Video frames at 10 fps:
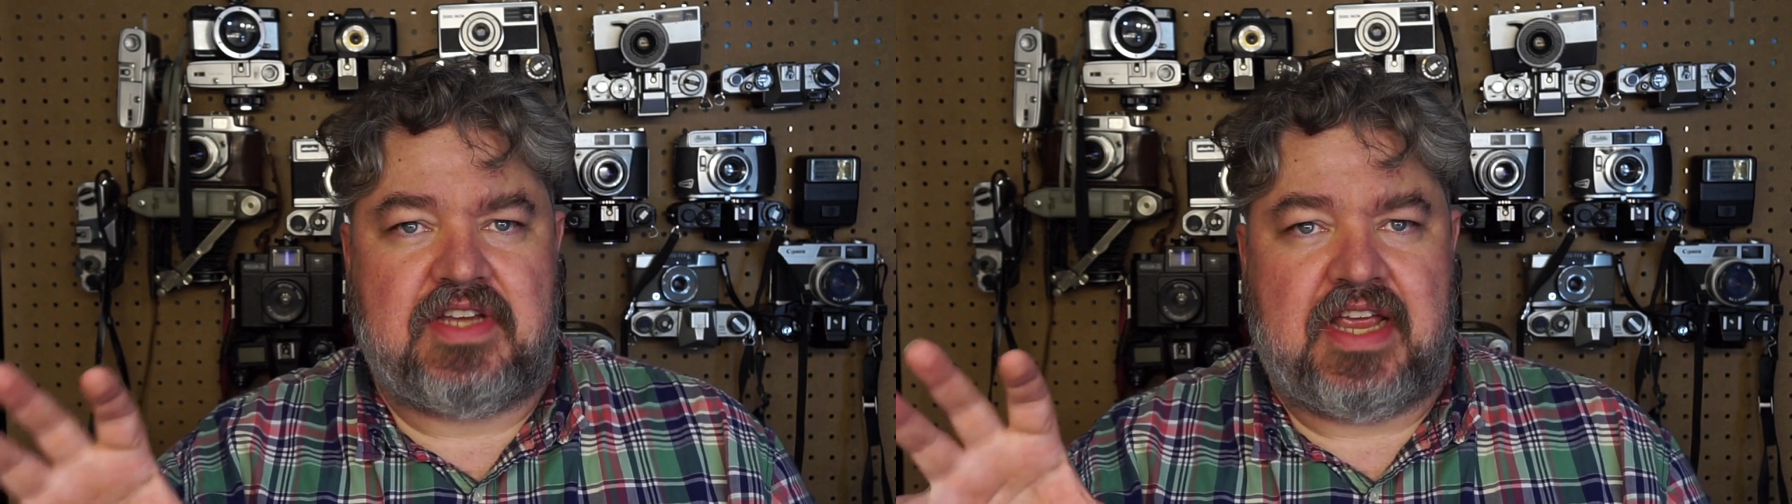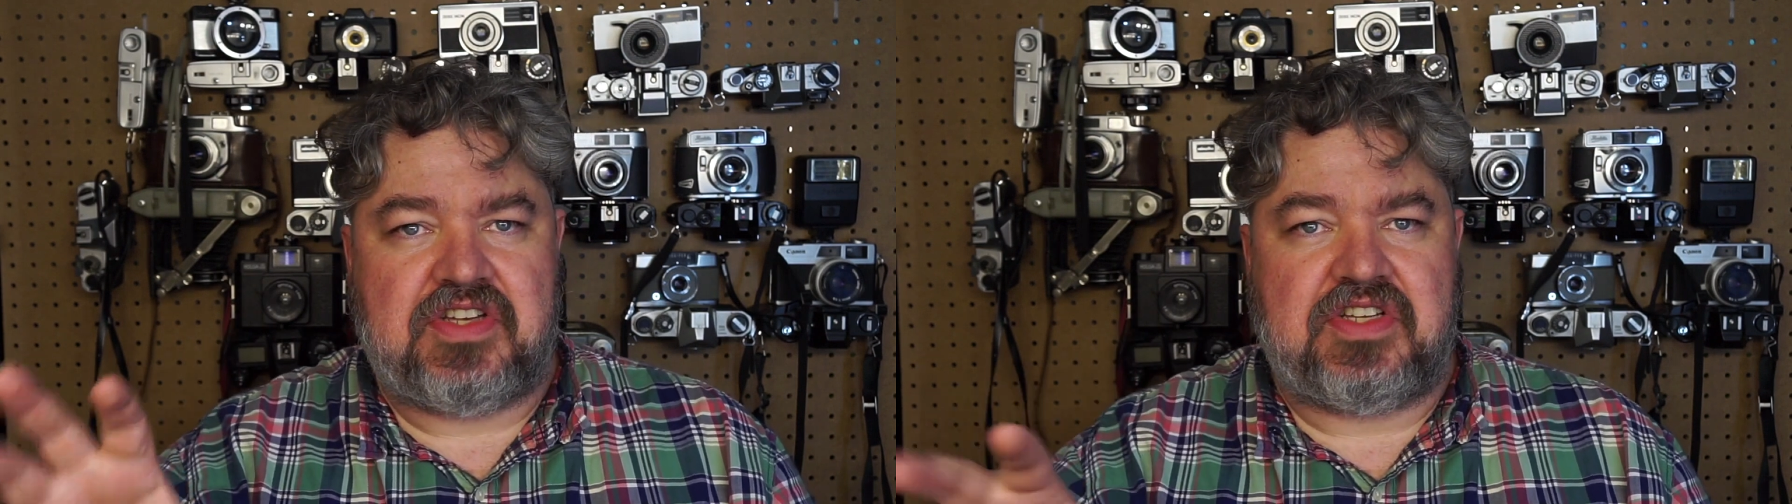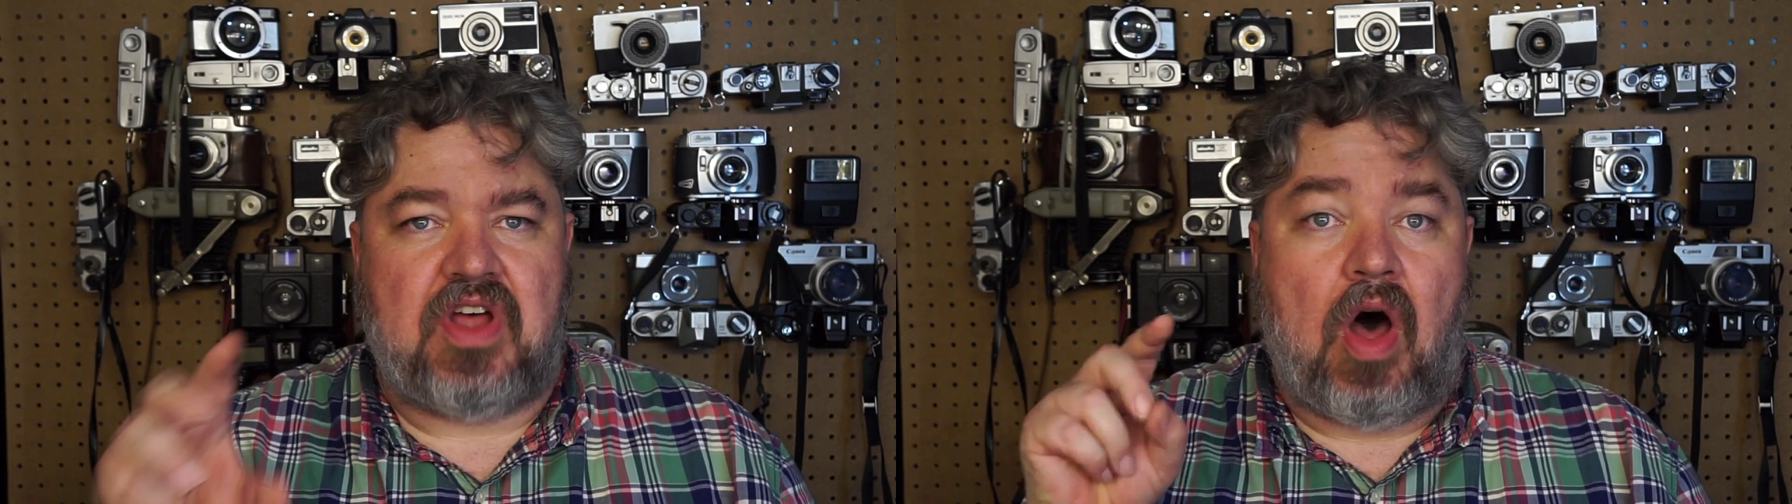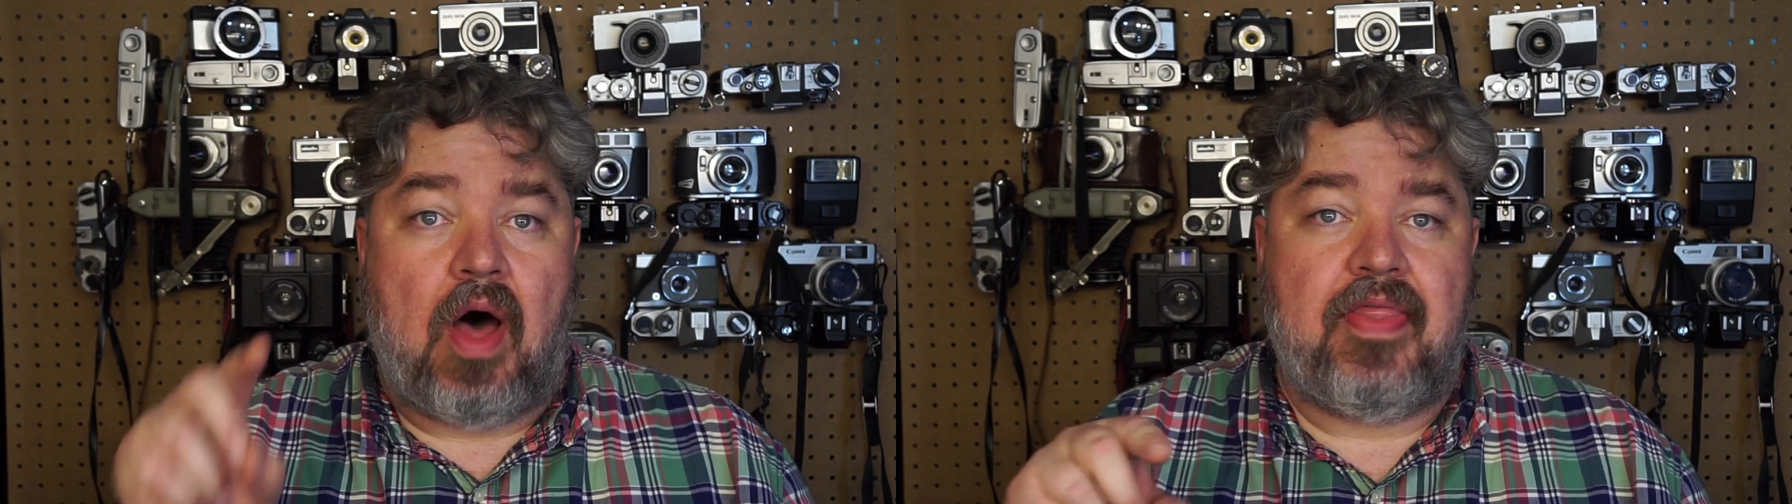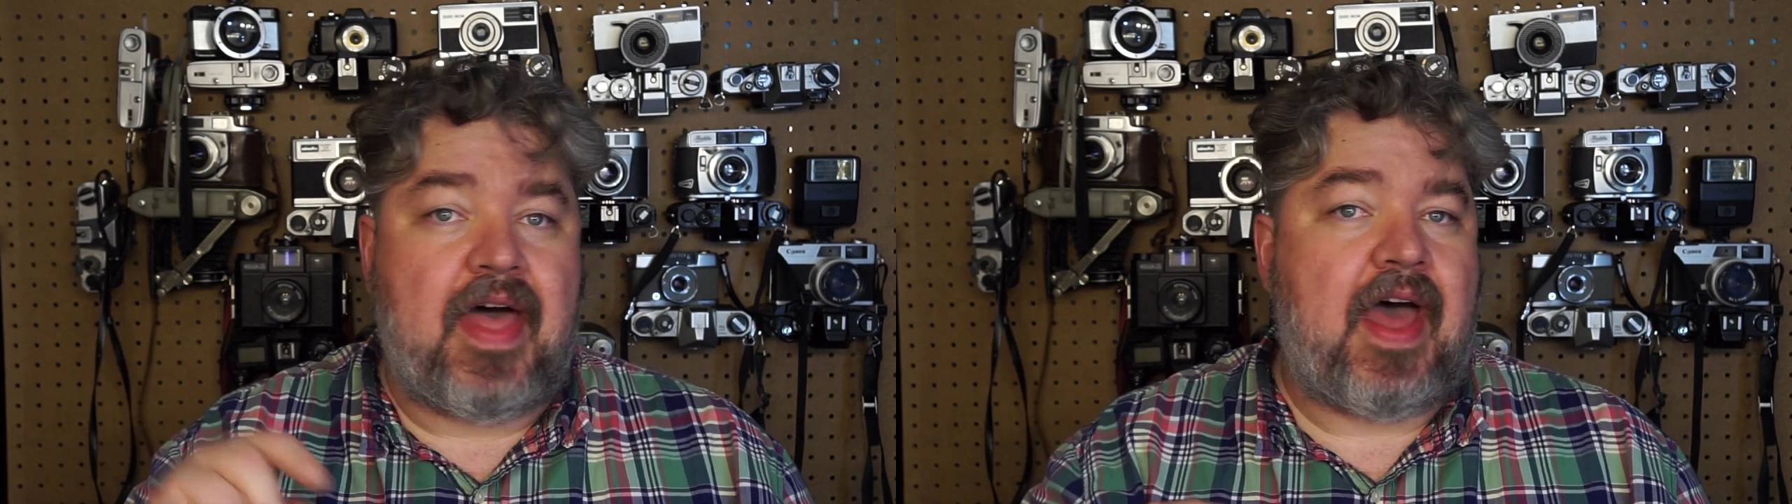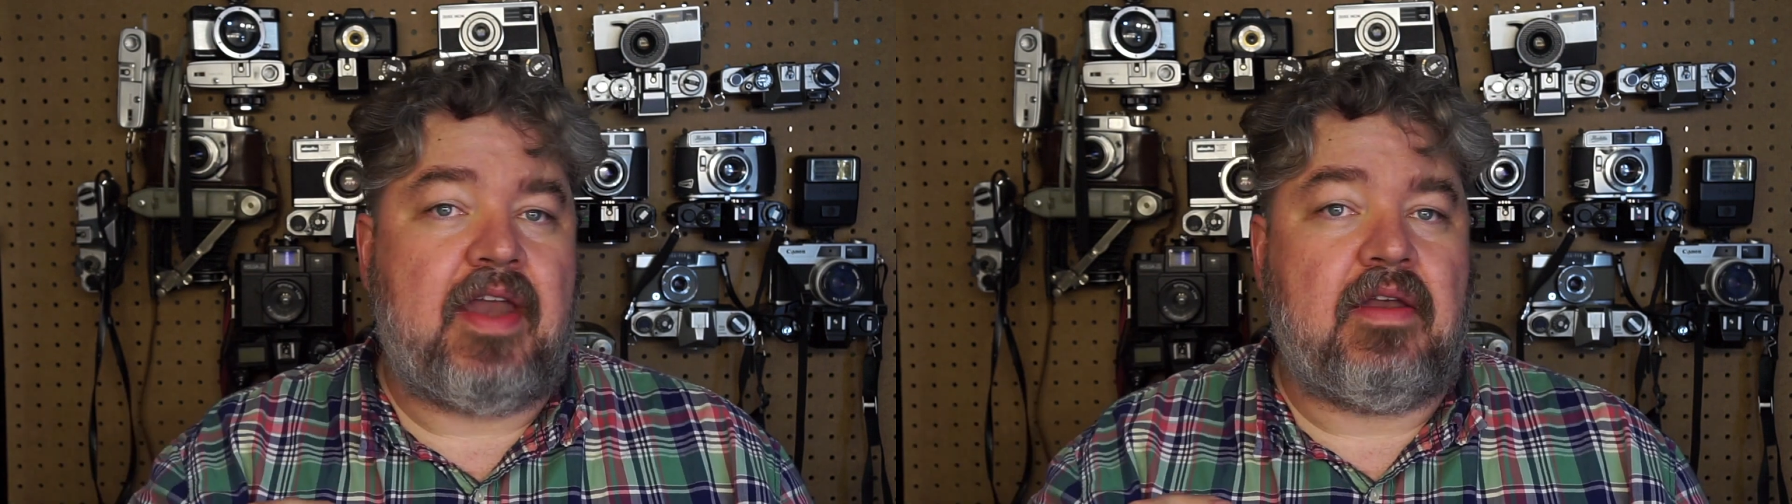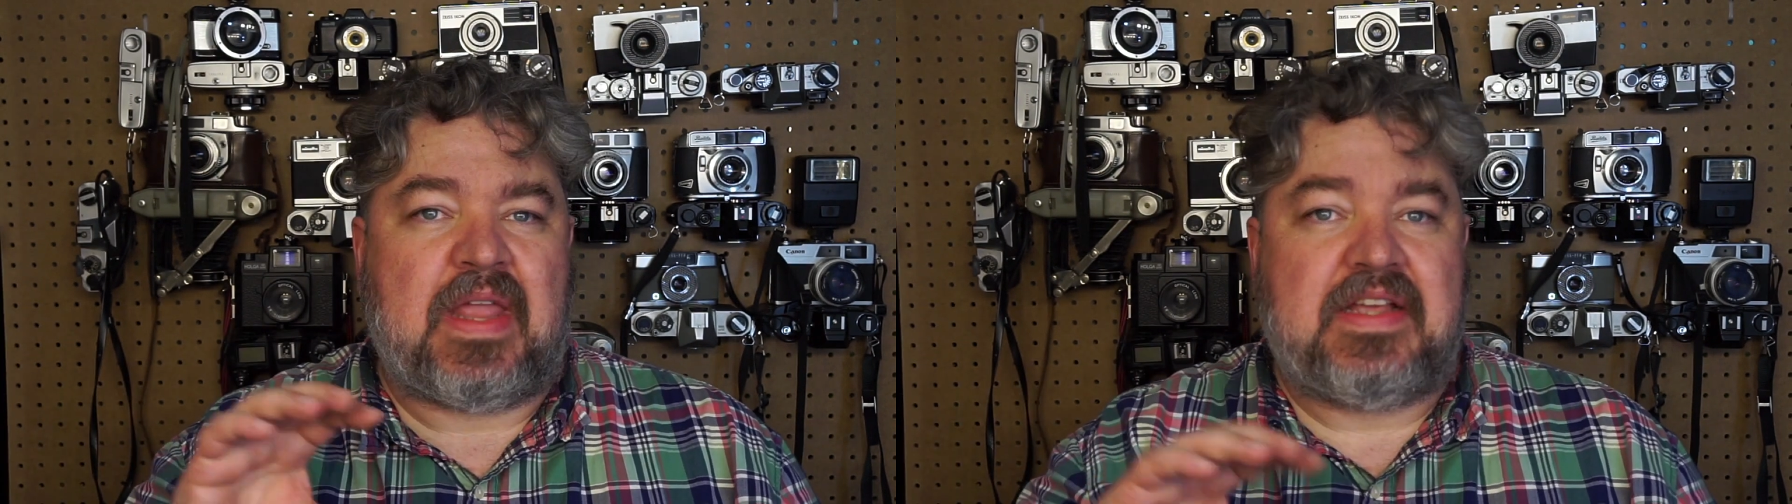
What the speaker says: changes on that